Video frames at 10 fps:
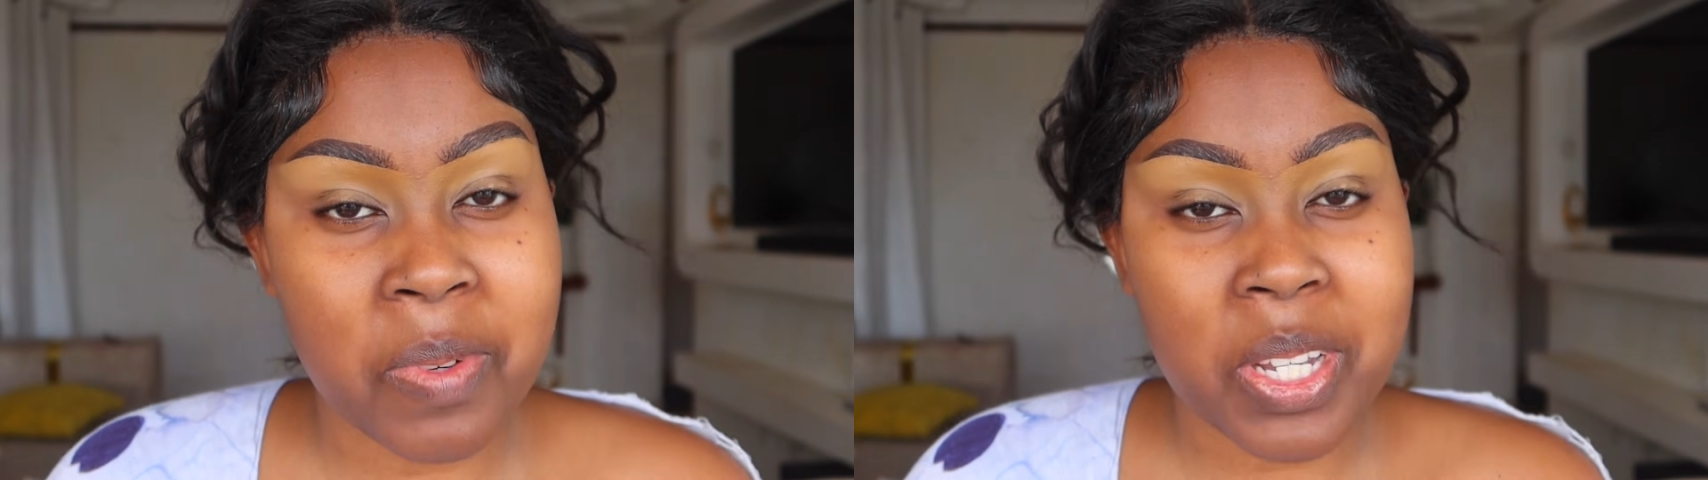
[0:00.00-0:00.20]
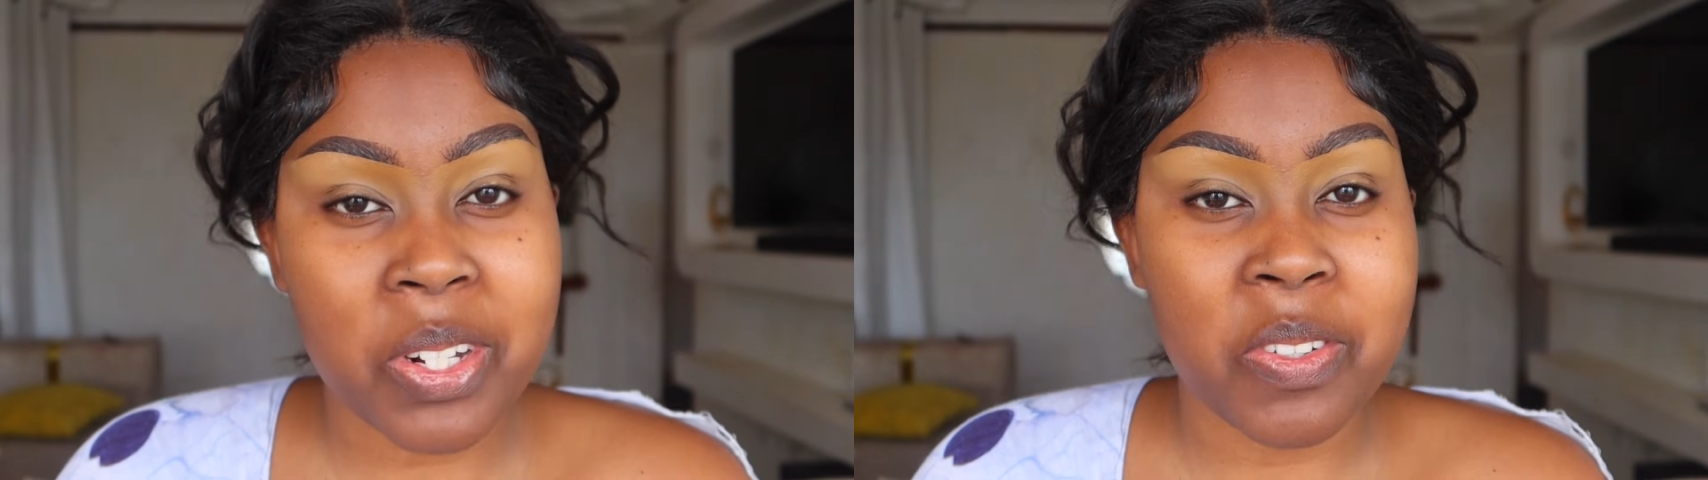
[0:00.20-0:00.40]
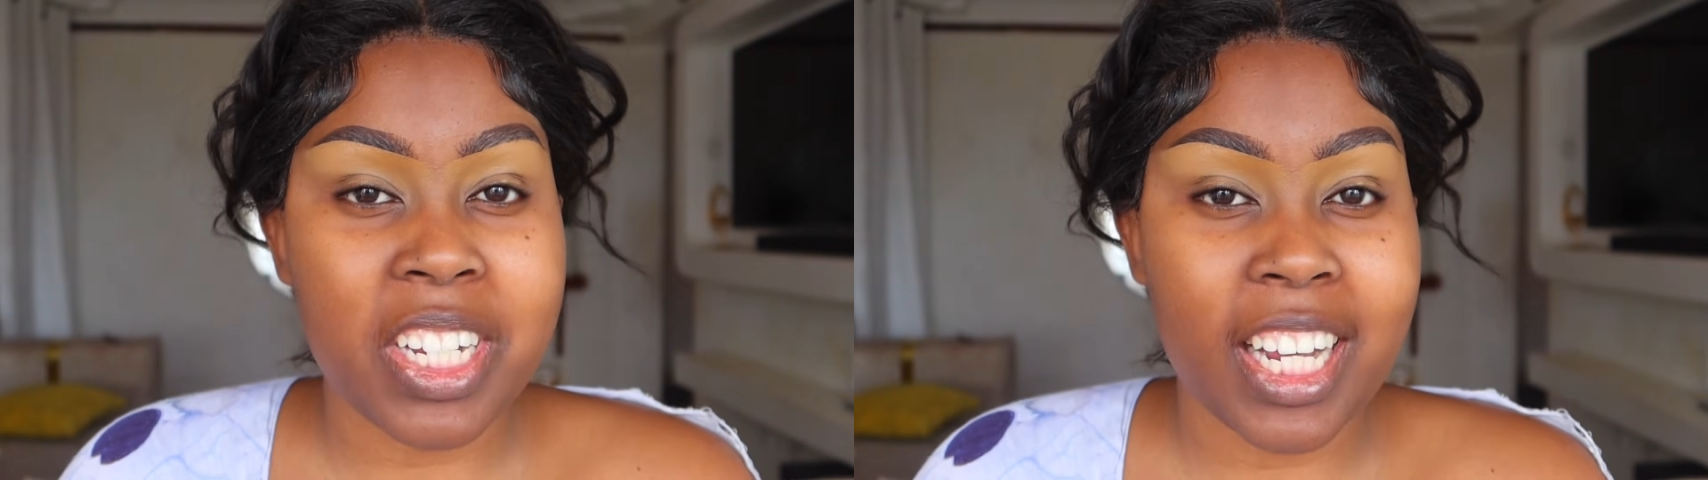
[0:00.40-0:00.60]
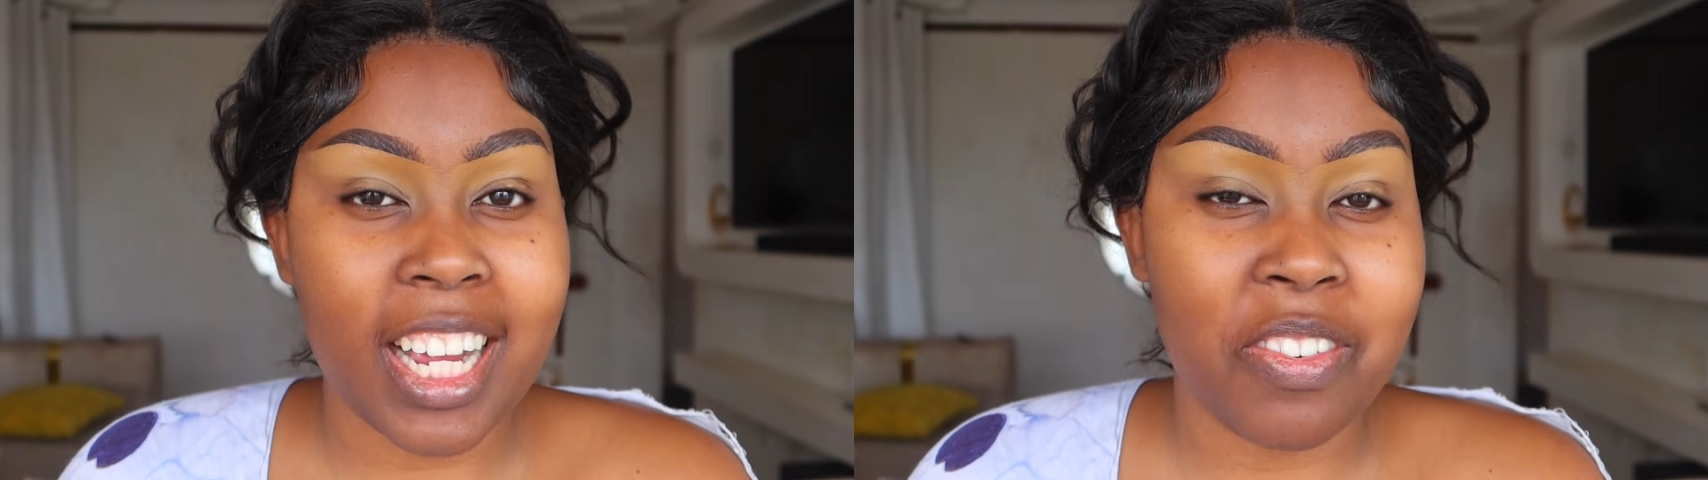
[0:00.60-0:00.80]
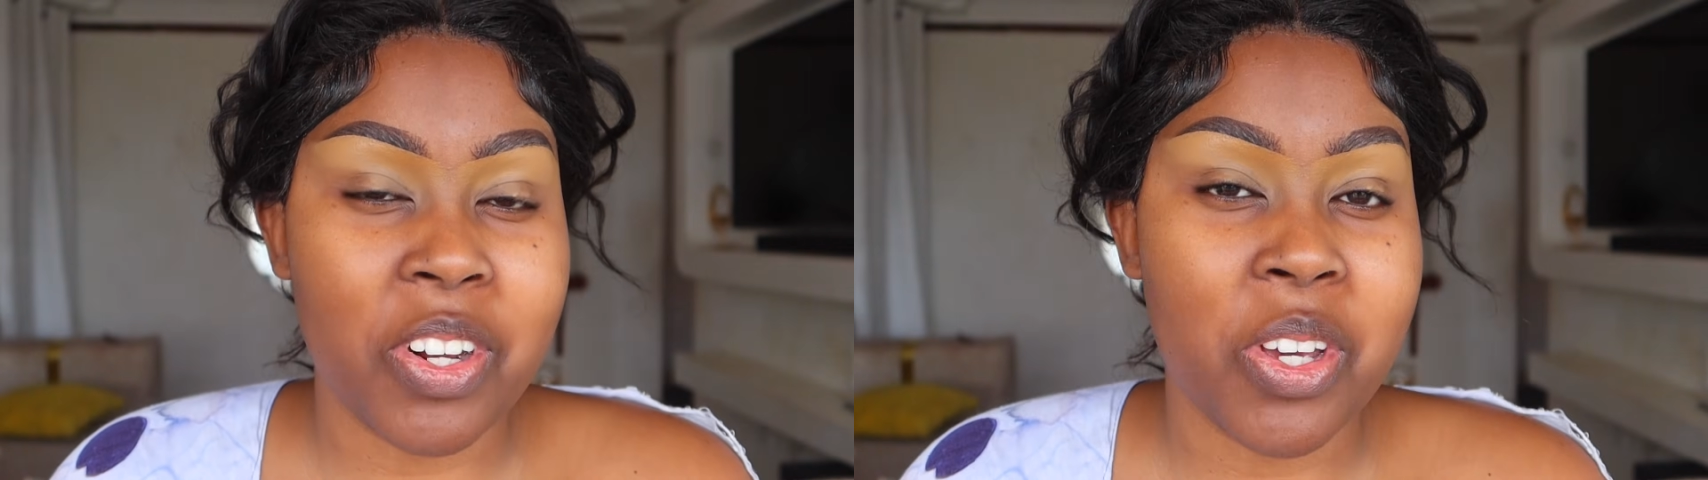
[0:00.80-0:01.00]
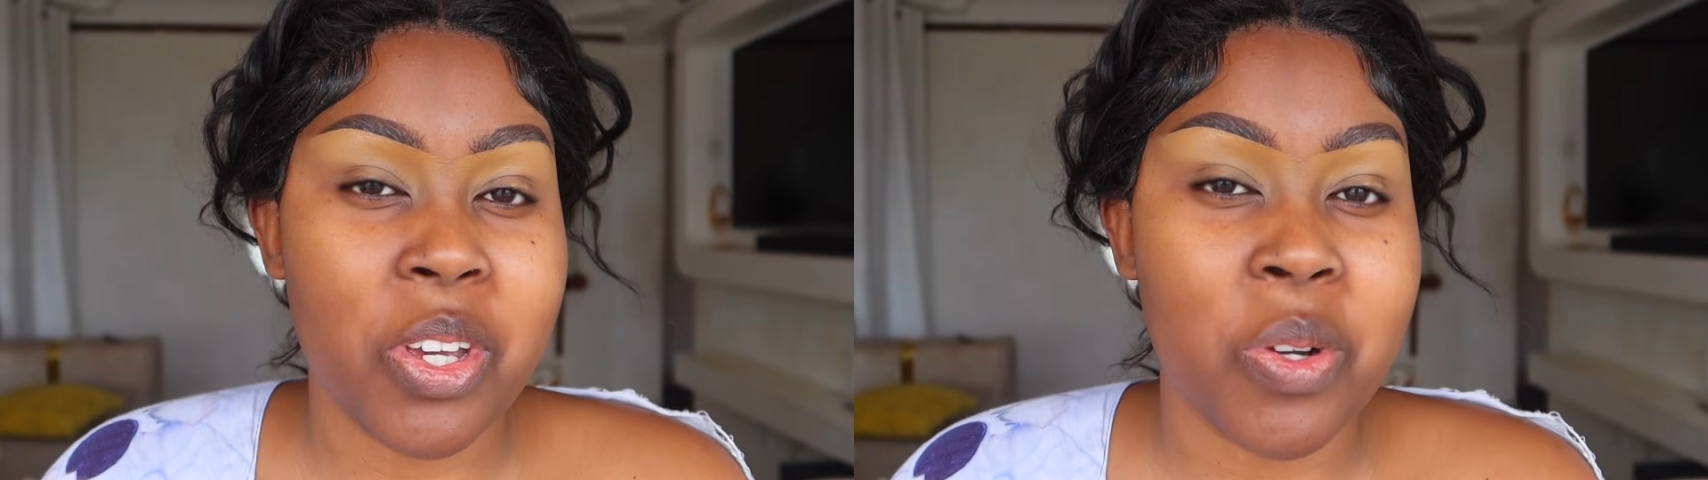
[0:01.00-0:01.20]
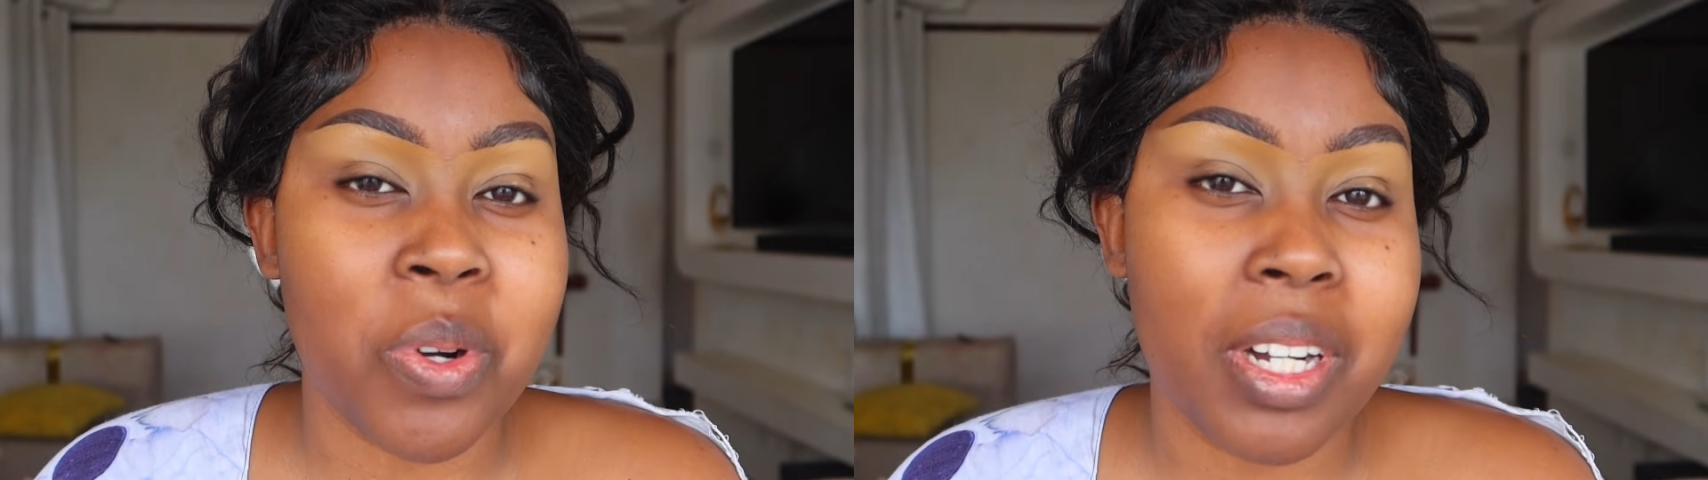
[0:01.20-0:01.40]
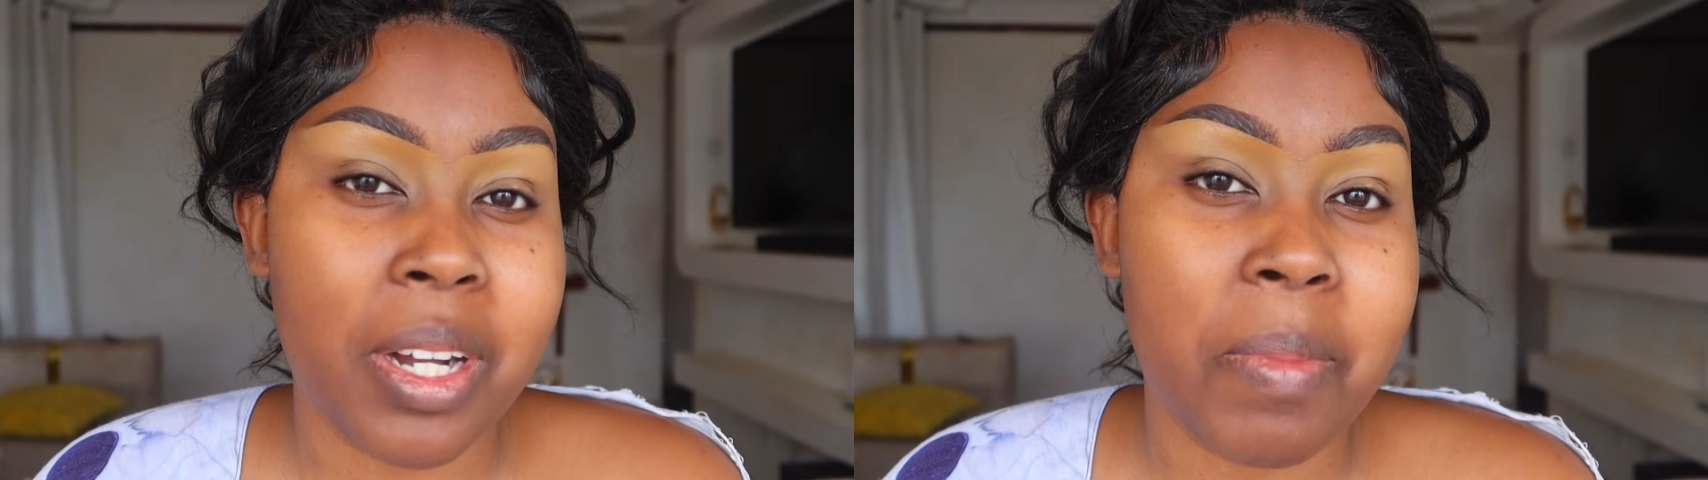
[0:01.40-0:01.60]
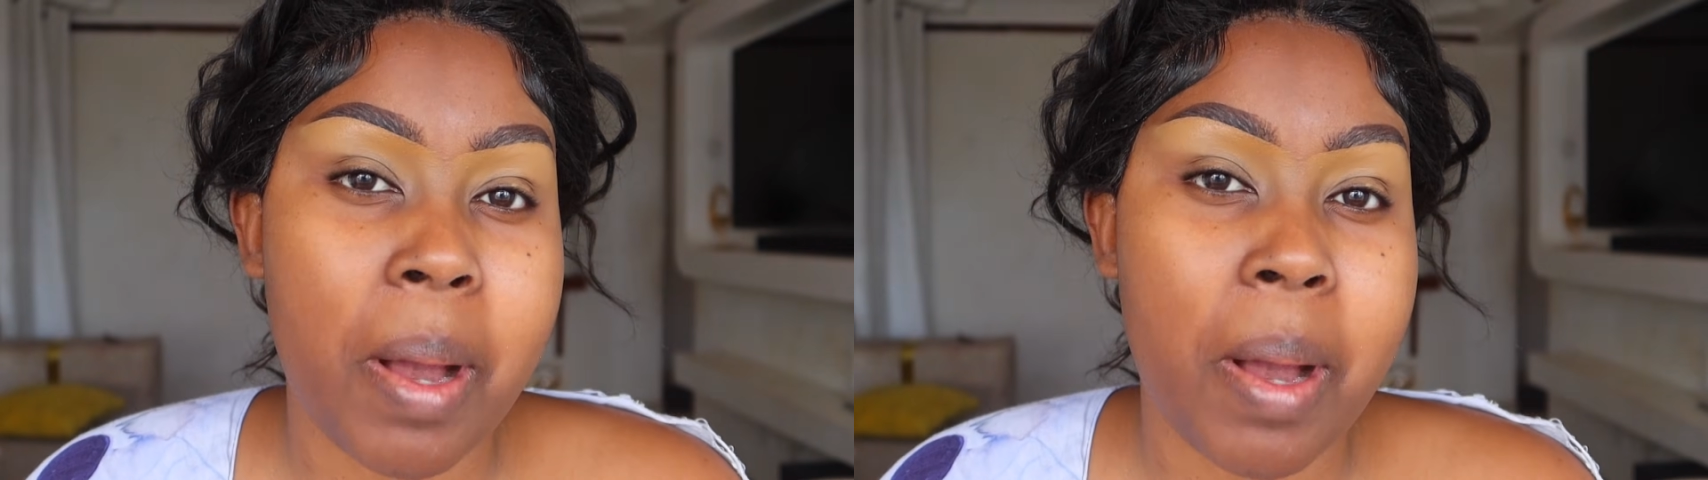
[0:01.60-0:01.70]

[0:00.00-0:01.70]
my YouTube channel. If you're new here, welcome.